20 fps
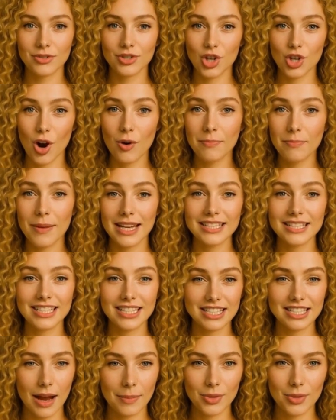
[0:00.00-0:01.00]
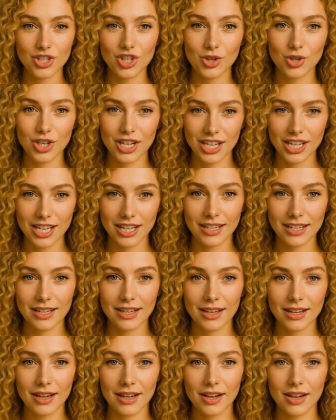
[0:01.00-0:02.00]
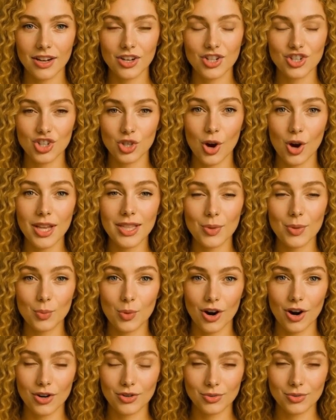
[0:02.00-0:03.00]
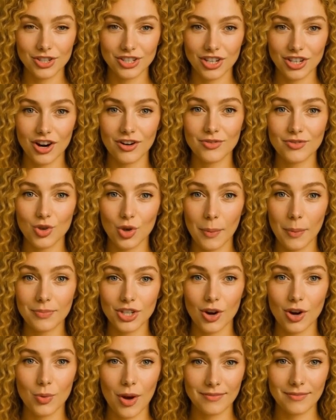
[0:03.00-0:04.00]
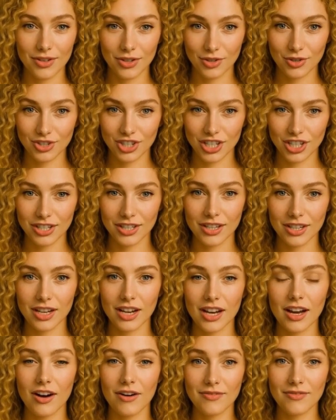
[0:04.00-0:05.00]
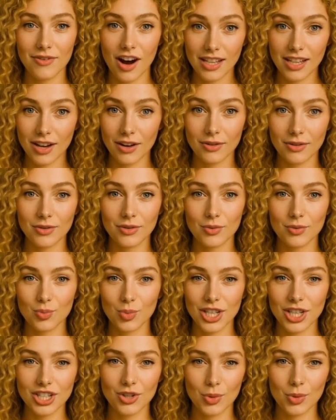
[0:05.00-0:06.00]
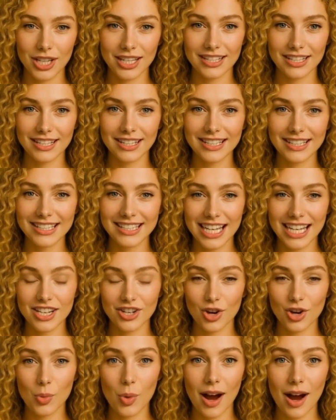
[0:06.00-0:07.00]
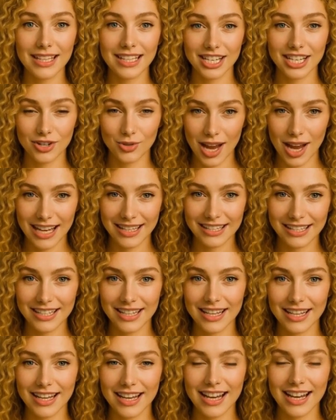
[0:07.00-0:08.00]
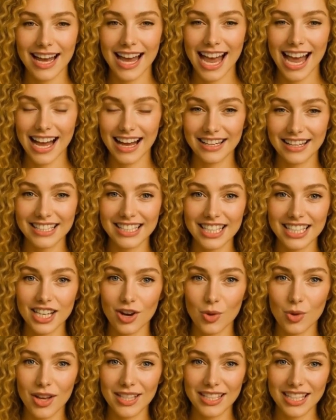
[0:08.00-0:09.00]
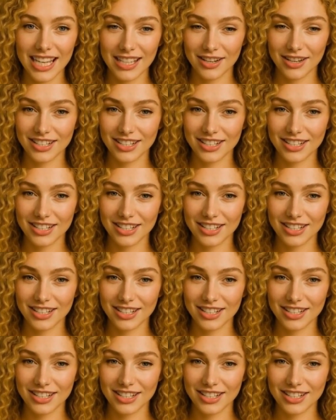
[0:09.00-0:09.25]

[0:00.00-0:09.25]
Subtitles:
Don't miss this opportunity. Join the World Reserve crypto revolution. Follow, retweet, send your wallet address, and I'll see you on the other